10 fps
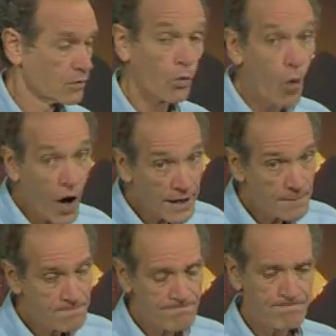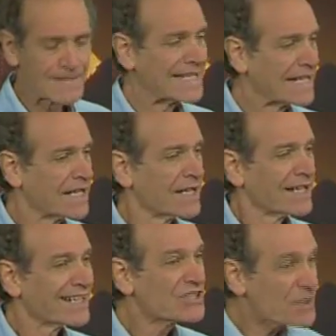Why?
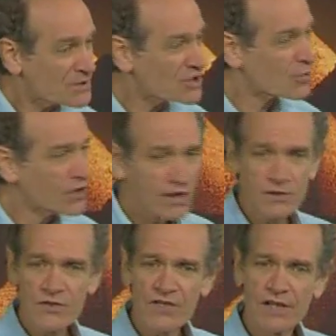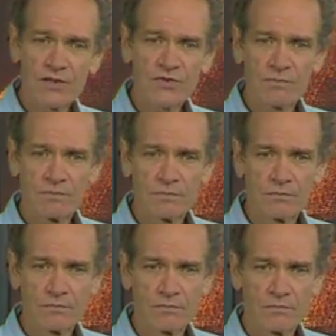Egyptians were not good sailors.
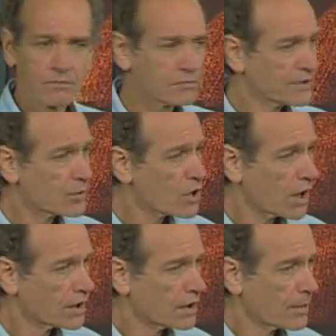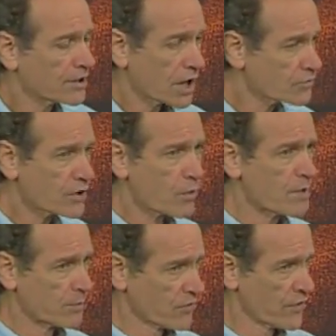They were not. I mean, contrary to what
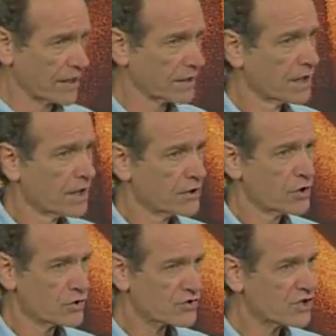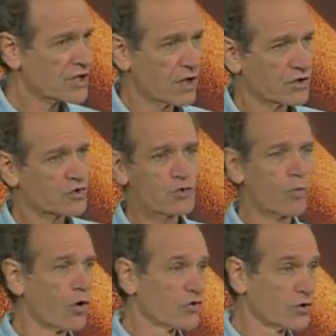people think, you see it on the tomb
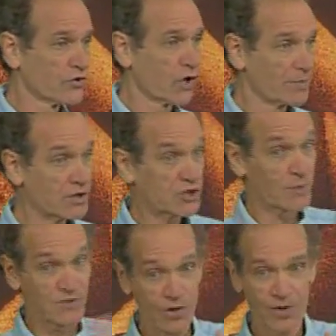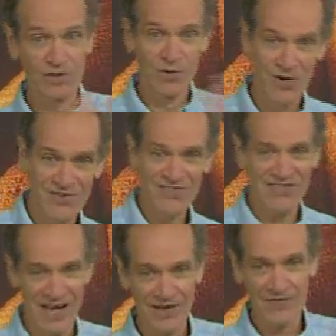walls all the time, these ships going north and
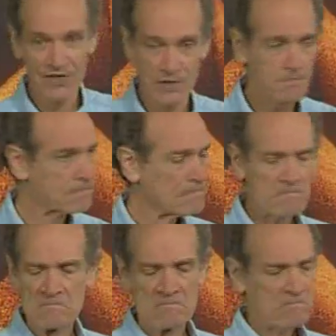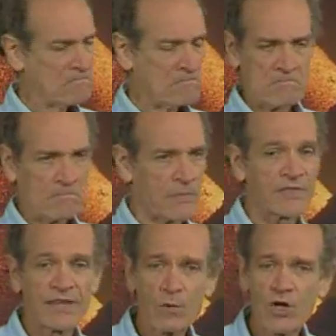south,
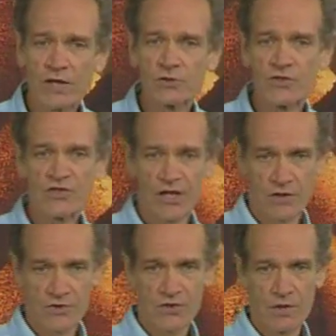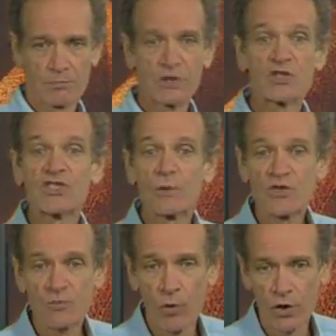They were not good sailors because they were
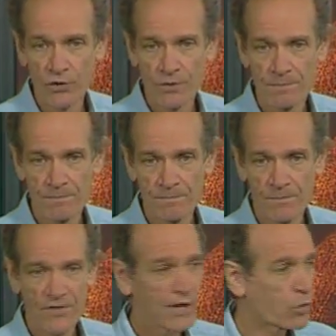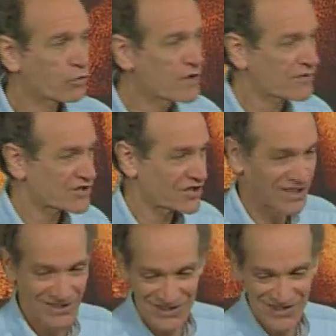spoiled. They were river
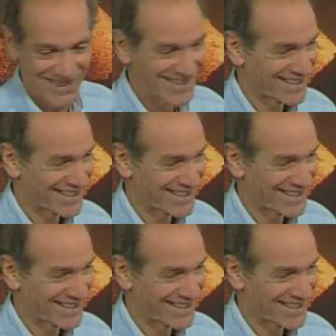sailors.